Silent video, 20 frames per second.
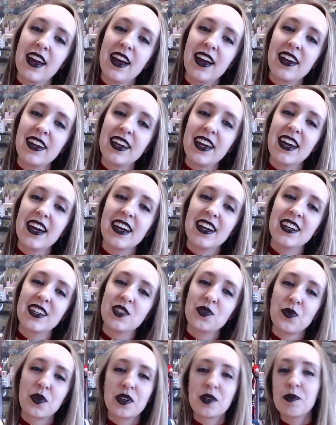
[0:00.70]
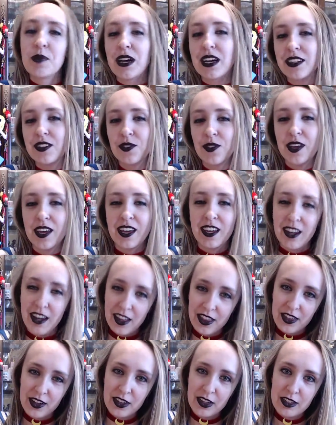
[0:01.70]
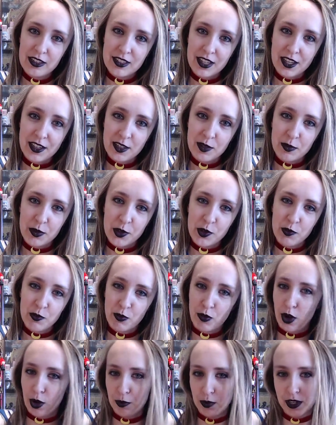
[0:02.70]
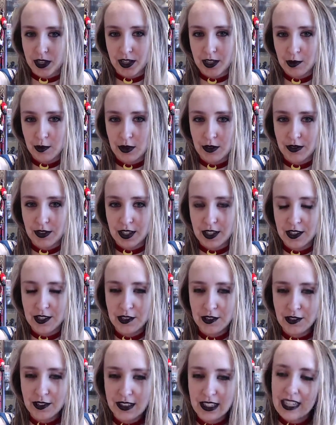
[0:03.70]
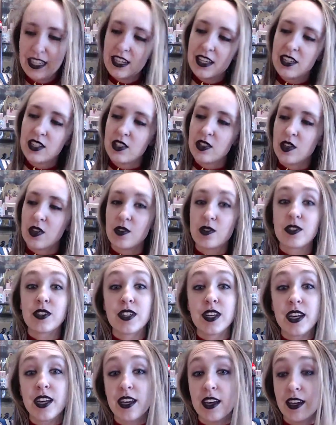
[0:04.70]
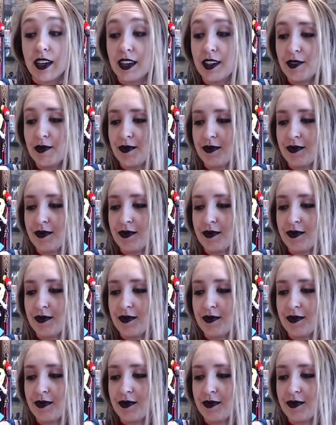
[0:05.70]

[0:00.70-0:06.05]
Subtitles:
Hi guys, welcome back to another Sailor Moon Proplica review. So today,